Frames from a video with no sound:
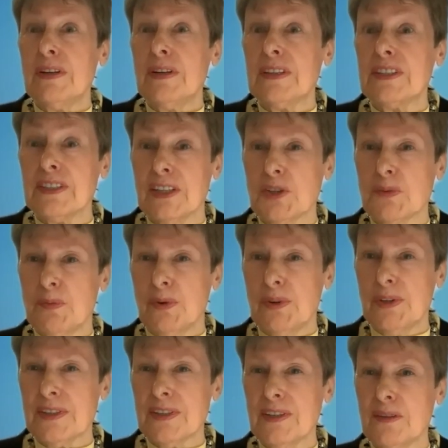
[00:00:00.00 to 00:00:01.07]
touch
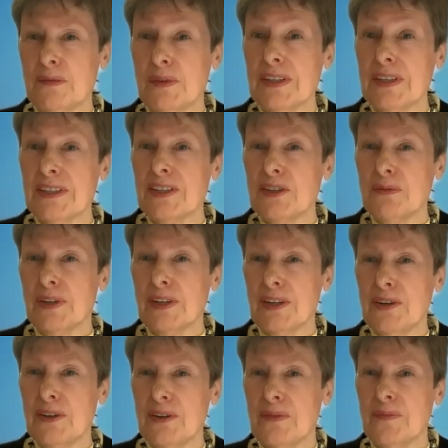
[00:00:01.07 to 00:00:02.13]
points, what is it you want to
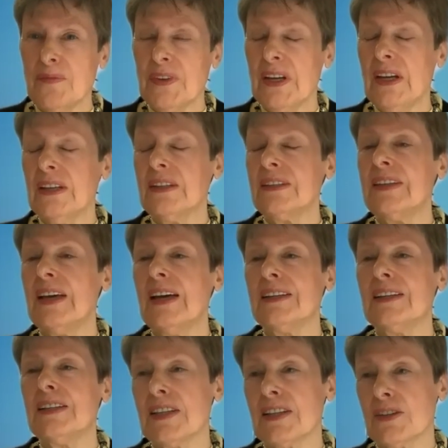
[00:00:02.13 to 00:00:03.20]
know? And that
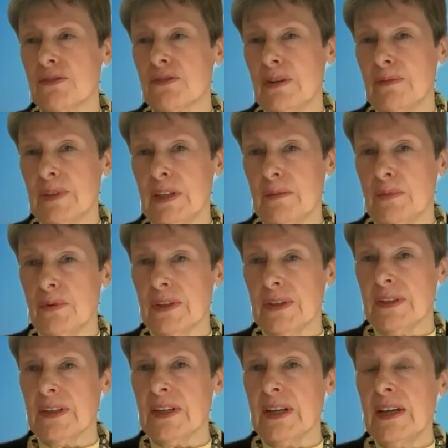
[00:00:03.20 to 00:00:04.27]
is extremely
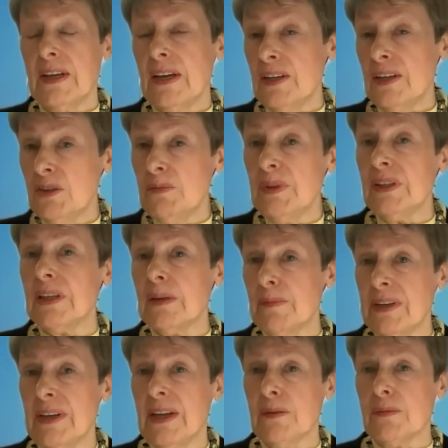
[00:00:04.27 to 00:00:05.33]
important. And you build up a
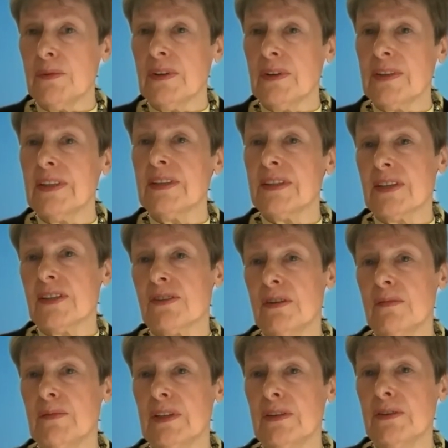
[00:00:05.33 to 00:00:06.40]
network that is
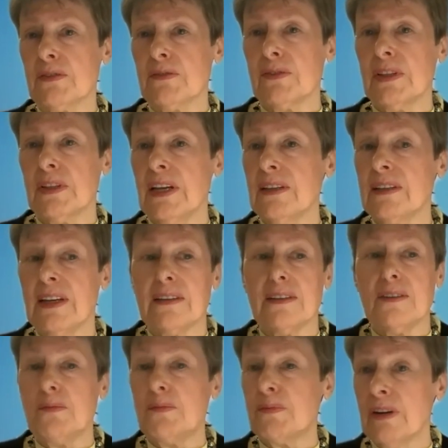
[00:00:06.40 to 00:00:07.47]
extremely useful and that
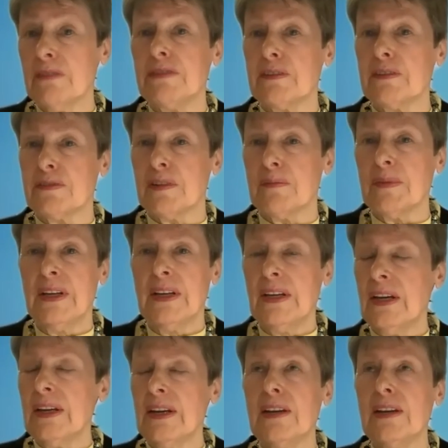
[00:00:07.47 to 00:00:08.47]
you profit from. And